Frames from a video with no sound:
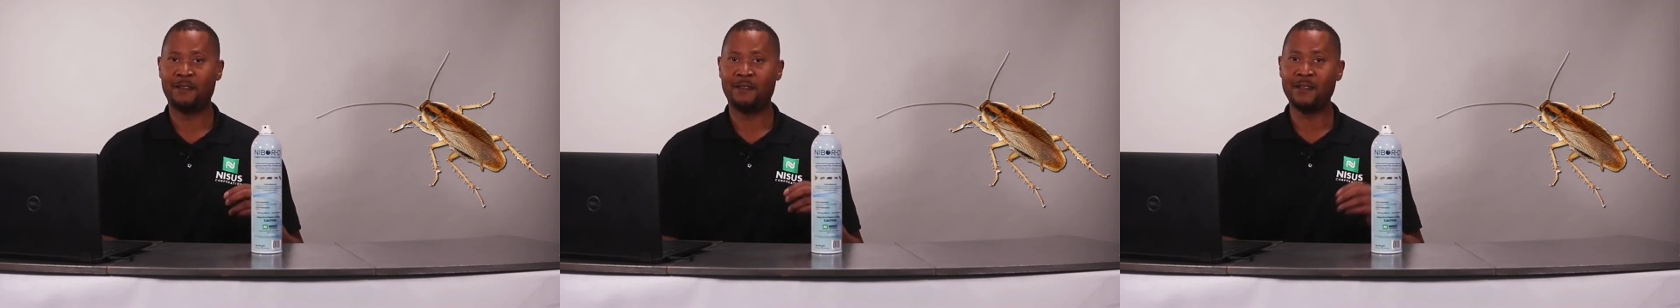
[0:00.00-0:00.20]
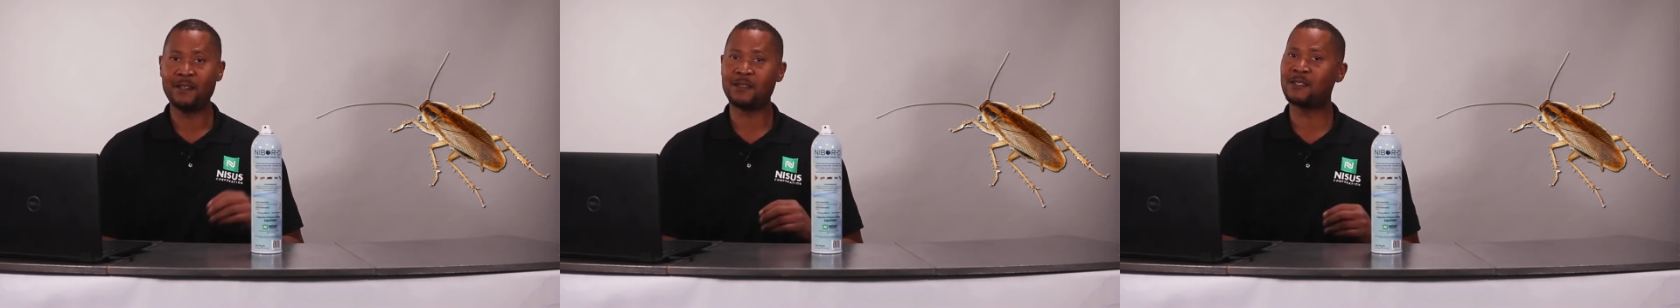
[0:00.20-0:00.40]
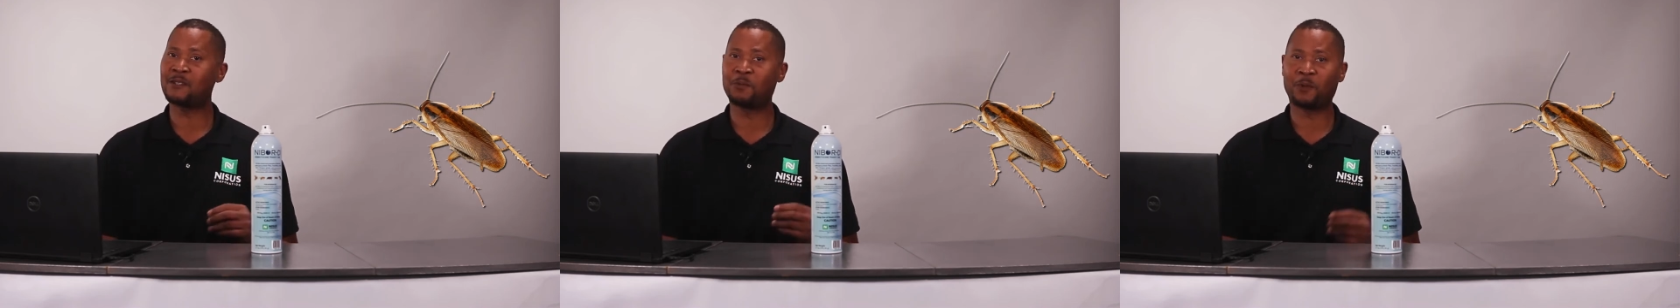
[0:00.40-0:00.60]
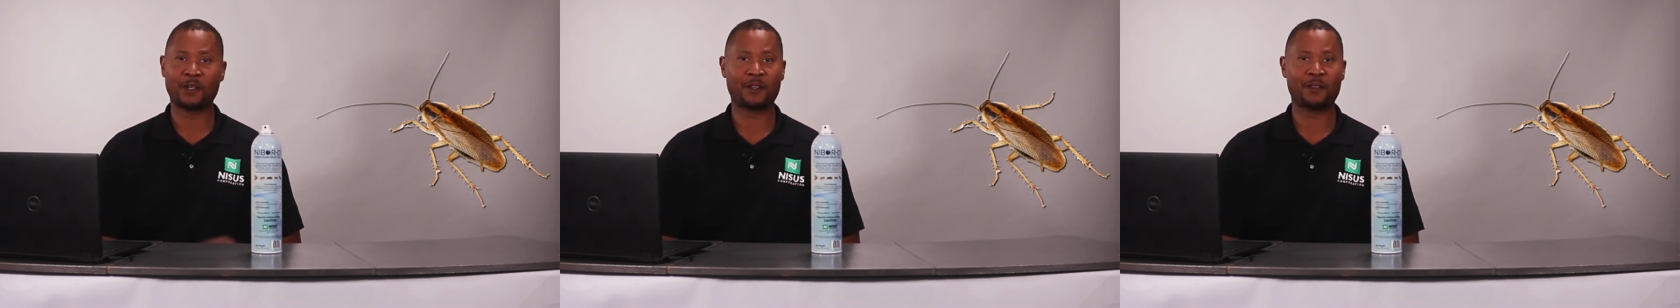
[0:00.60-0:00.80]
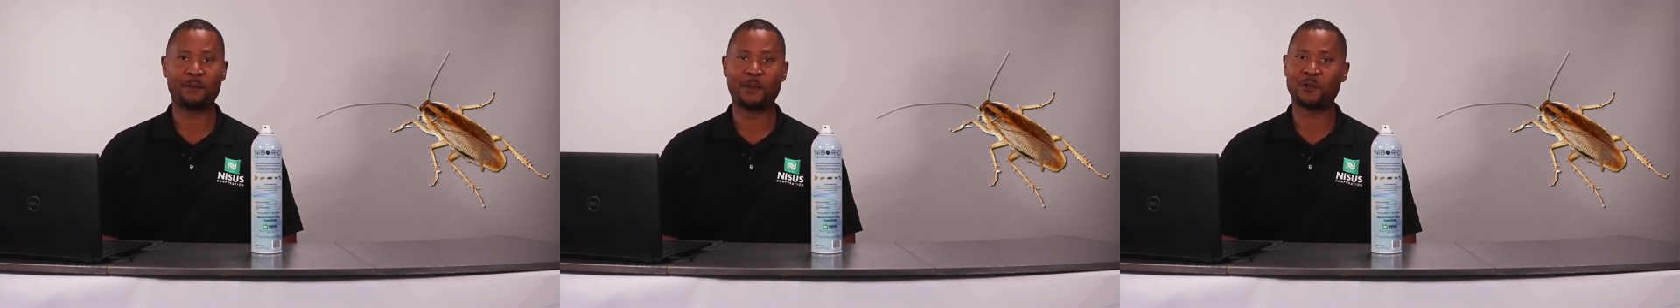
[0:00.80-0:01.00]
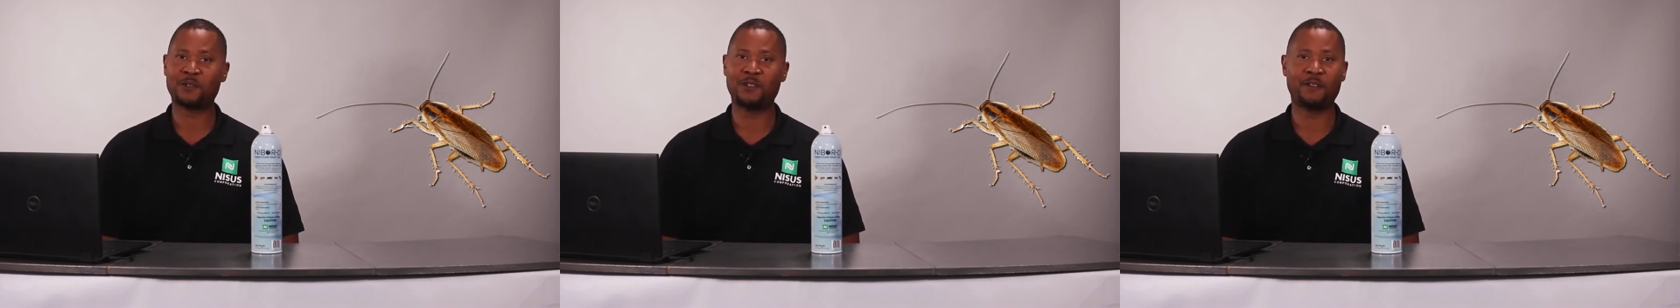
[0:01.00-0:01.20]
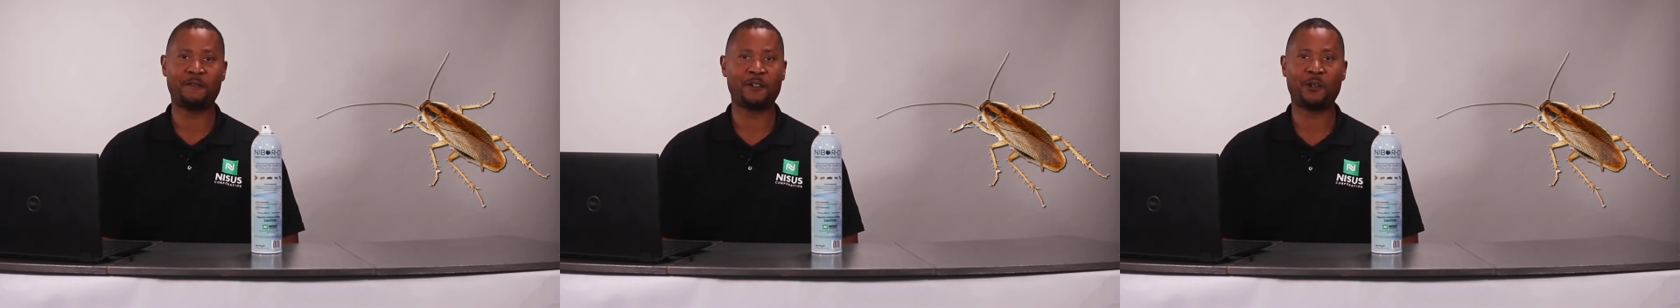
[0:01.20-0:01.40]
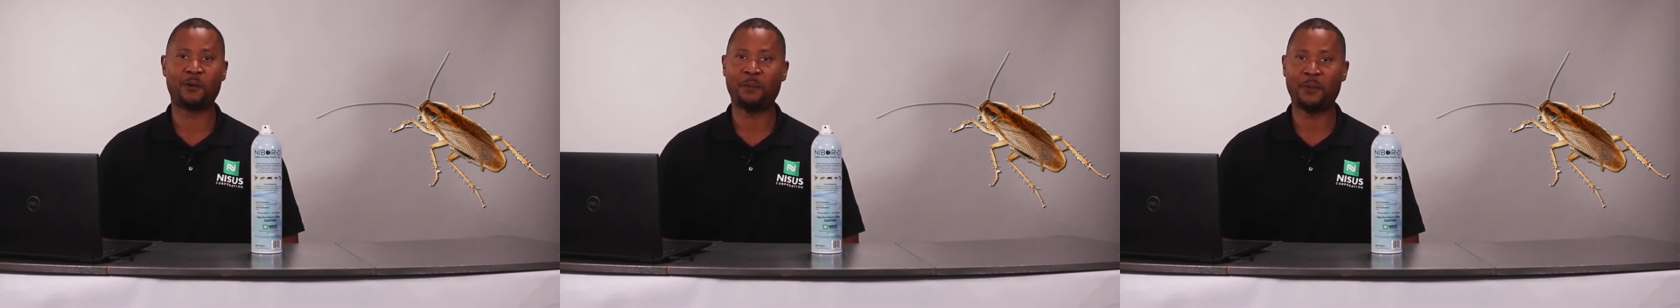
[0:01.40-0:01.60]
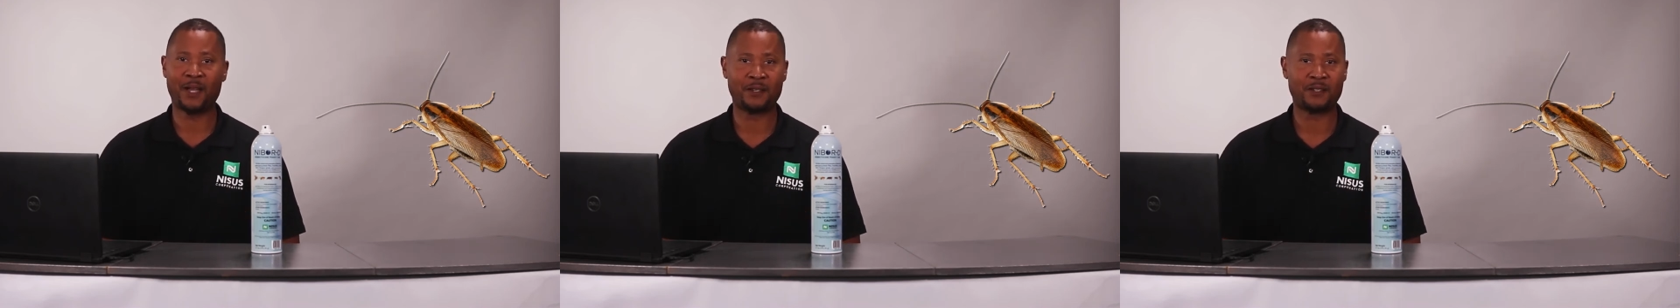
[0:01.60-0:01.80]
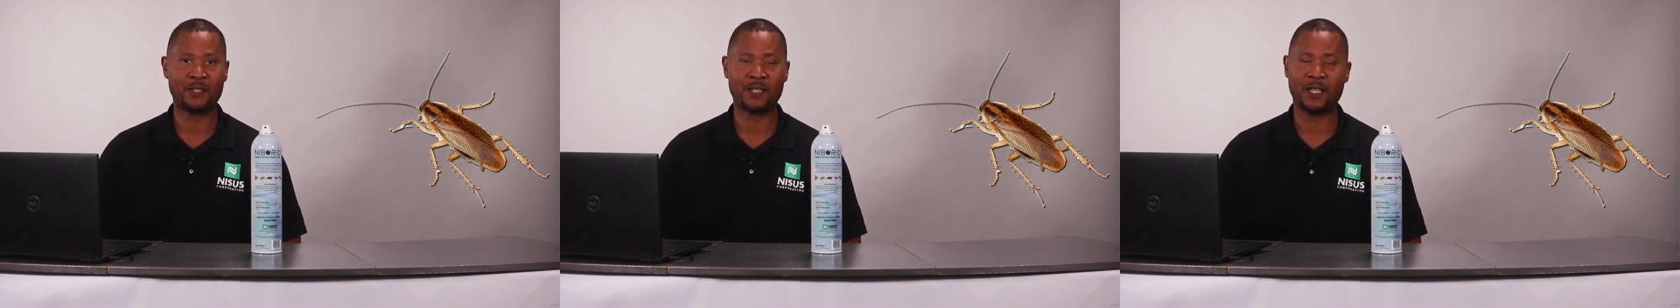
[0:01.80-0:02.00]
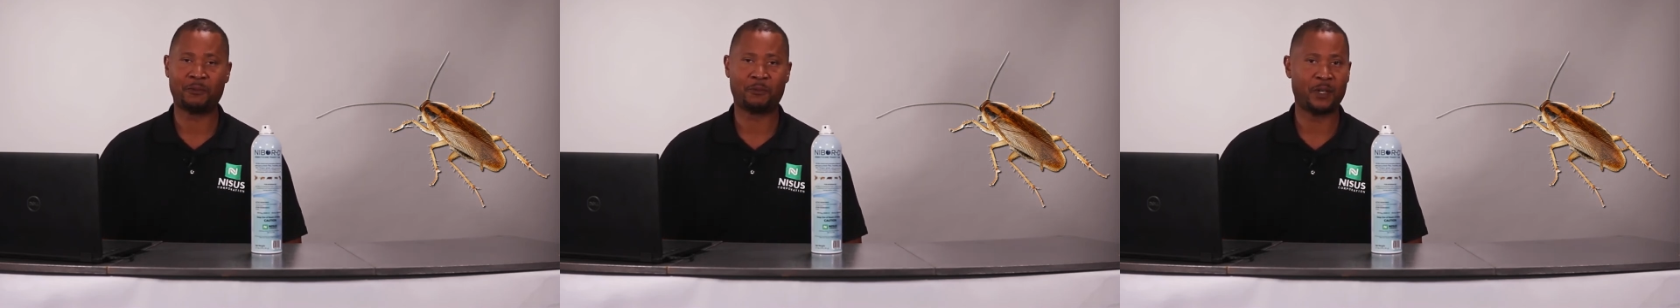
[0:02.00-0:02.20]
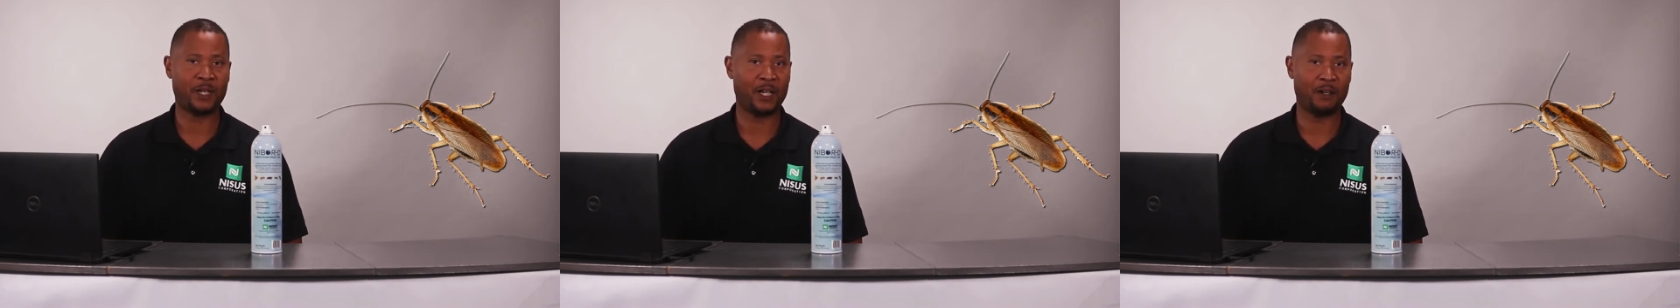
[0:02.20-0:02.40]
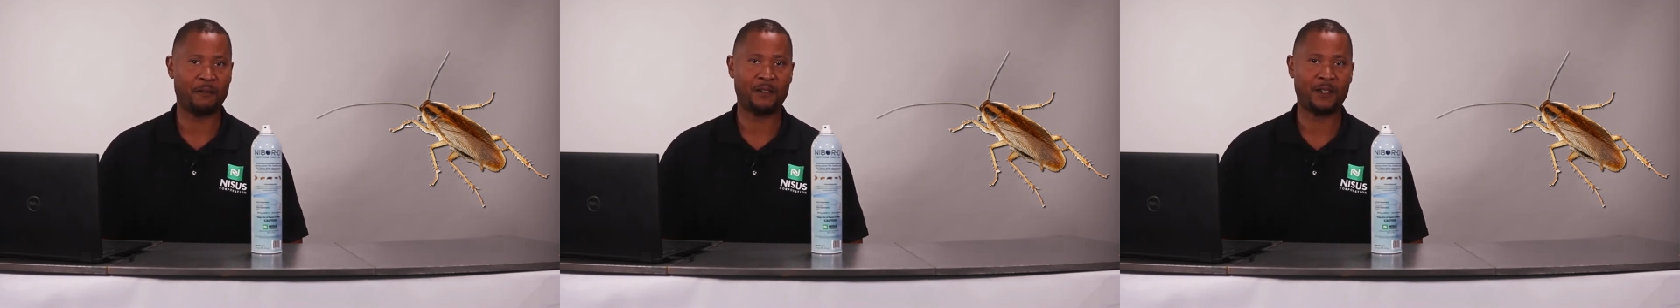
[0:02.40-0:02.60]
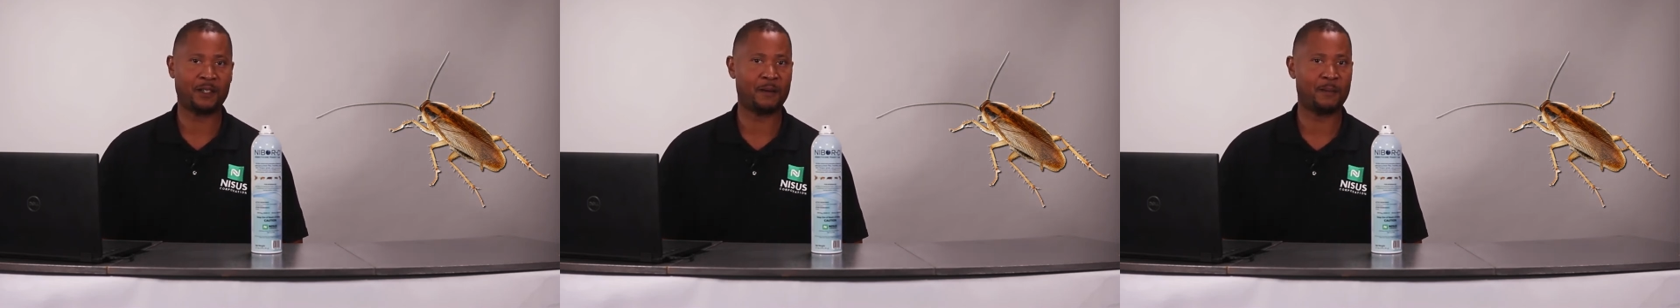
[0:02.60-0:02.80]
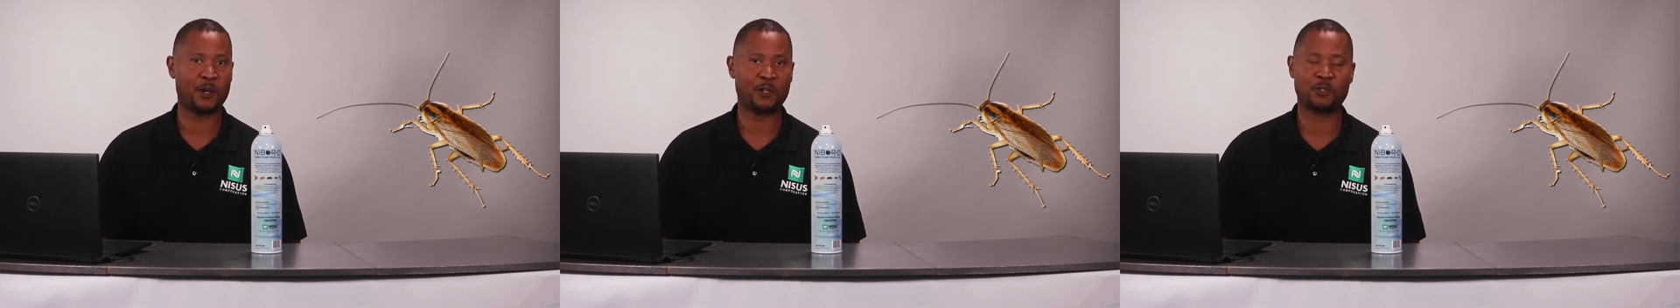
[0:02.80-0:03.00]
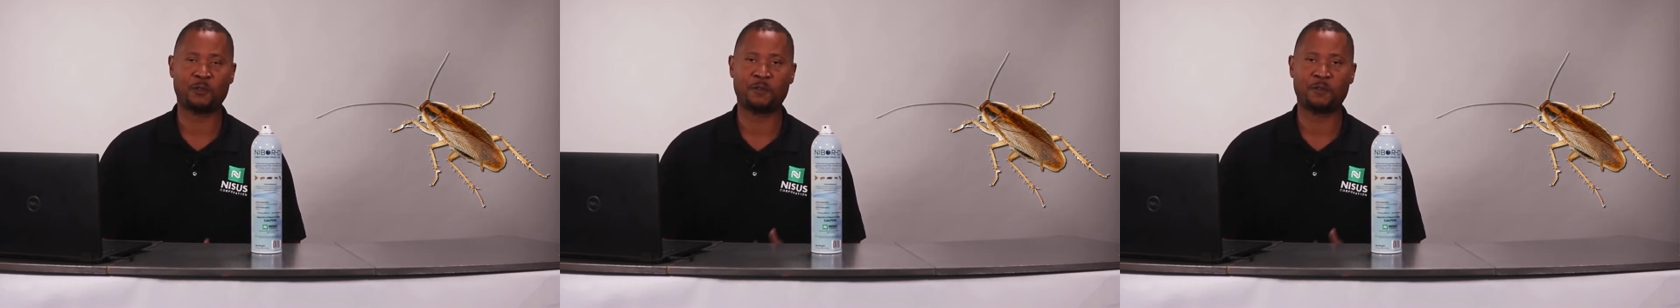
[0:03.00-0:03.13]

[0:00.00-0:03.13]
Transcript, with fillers: this is one of the most difficult pests to get rid of in commercial